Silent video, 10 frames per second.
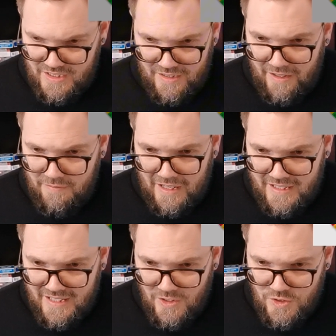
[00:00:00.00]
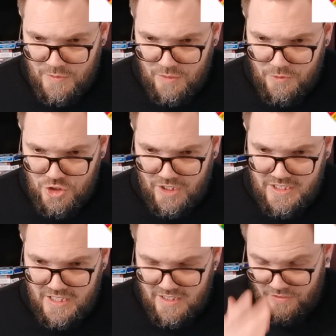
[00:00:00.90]
That kills me to put
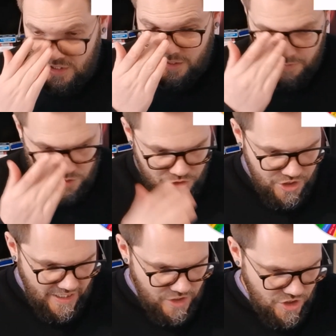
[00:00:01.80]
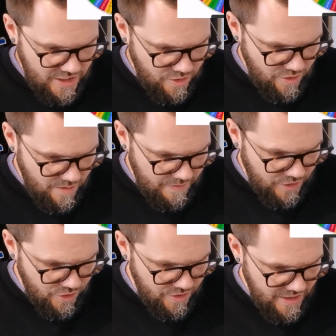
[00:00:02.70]
Shotzi at 79 because she's actually incredibly
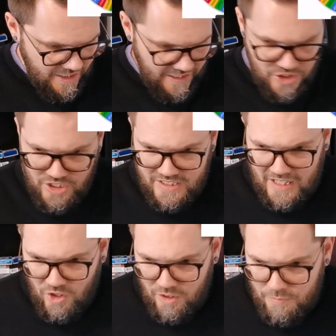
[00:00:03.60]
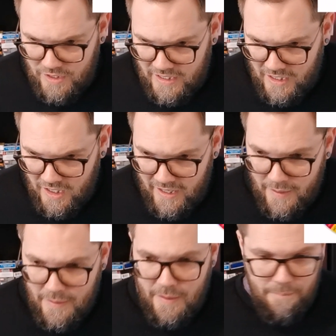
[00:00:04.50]
good. It's just I can't put any higher.
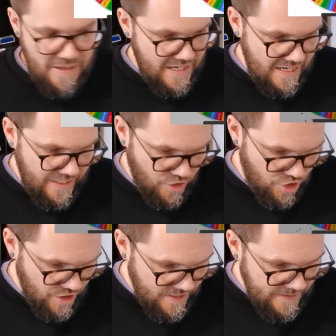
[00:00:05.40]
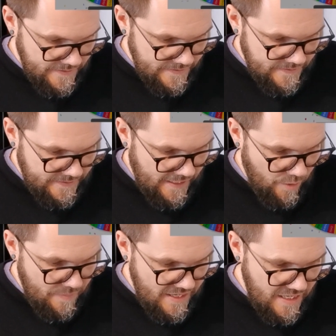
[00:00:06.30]
Becky Lynch.
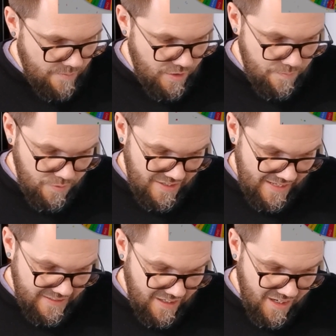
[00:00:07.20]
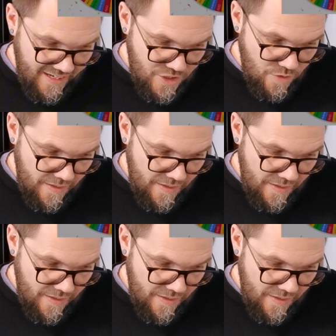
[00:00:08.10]
Now, Becky, I'm going to put at the highest